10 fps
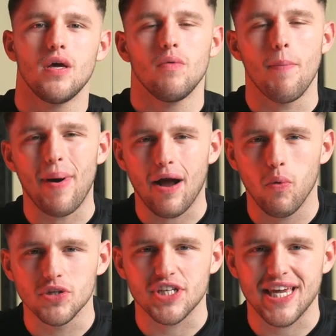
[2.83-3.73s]
We're back
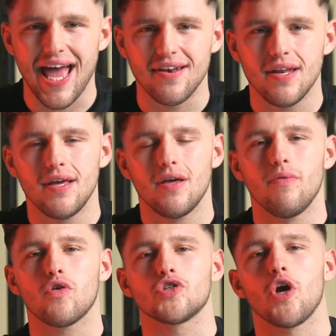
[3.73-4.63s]
once again.
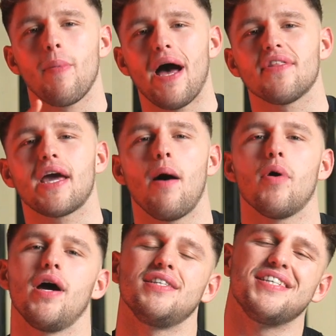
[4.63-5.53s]
We've got Joe behind the
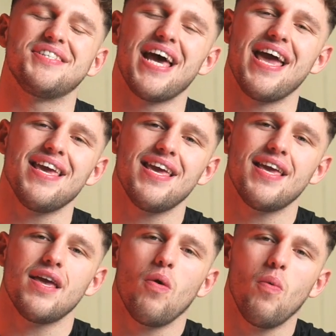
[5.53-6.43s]
camera, and today
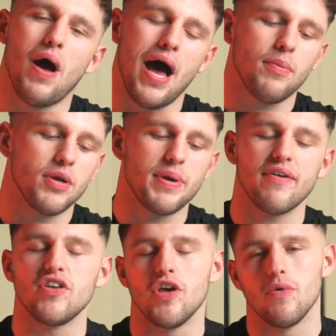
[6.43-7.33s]
I'm going to be
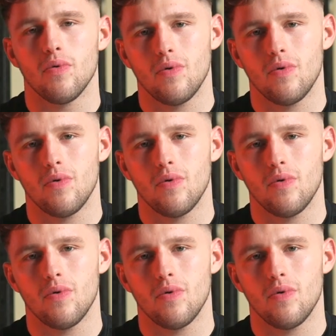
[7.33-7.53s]
giving you